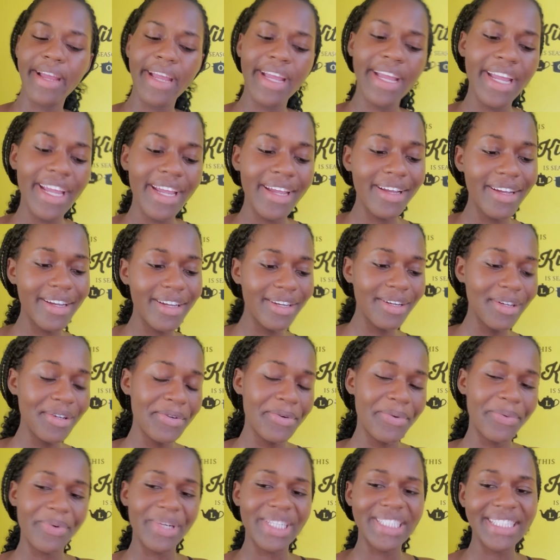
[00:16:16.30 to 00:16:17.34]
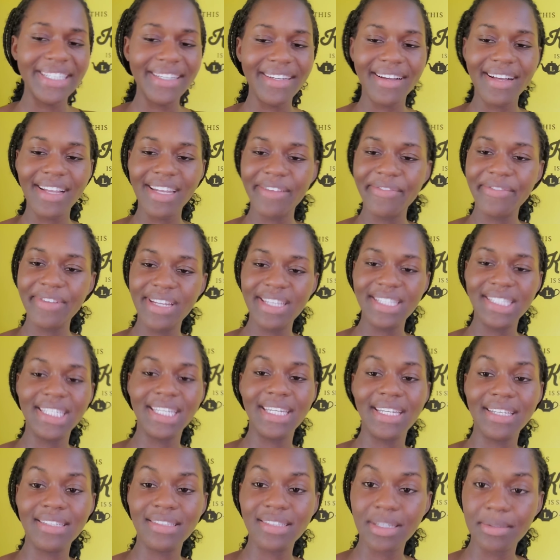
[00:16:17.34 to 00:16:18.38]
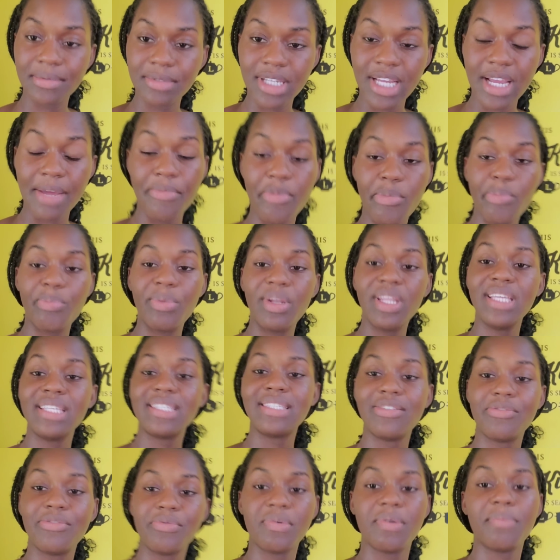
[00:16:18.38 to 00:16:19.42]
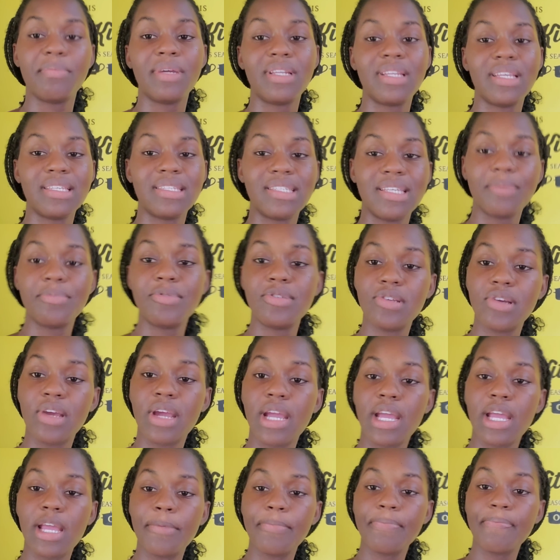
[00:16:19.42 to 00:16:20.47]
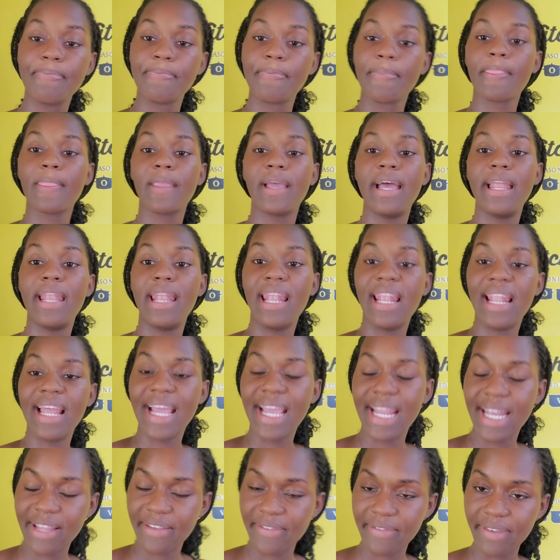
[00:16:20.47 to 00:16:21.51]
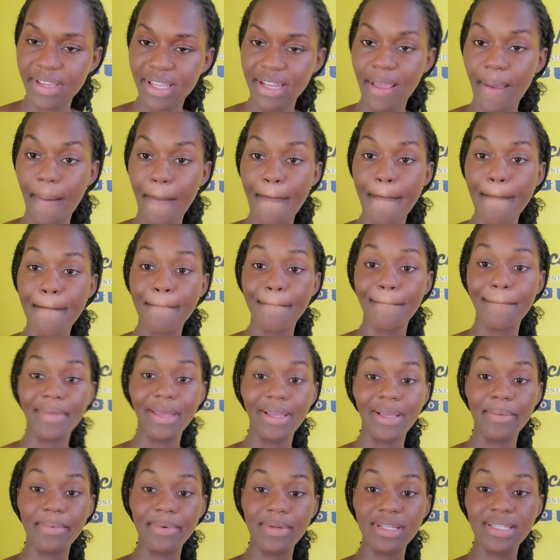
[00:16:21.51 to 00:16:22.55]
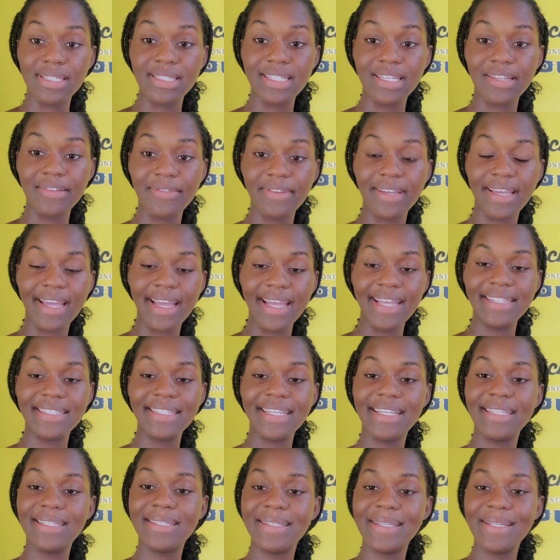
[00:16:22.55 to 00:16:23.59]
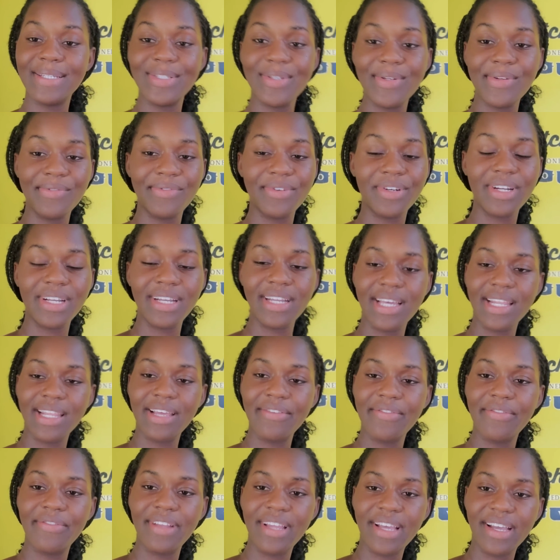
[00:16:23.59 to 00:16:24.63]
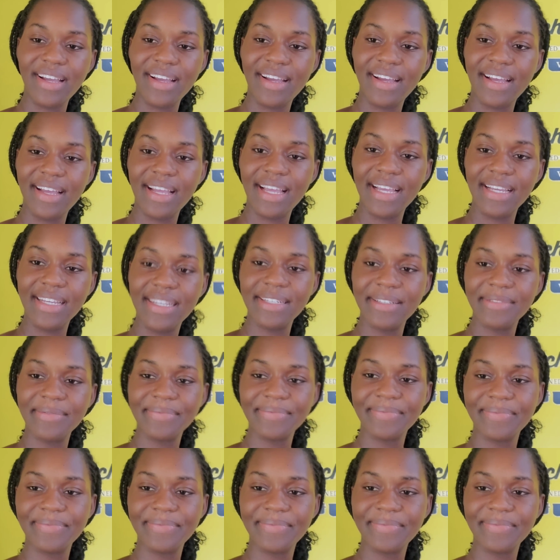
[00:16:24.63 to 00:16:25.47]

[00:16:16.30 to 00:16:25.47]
here watching all the videos and not subscribing. Please do remember to subscribe and like the video. Big up on yourself guys and stay tuned for another vlog.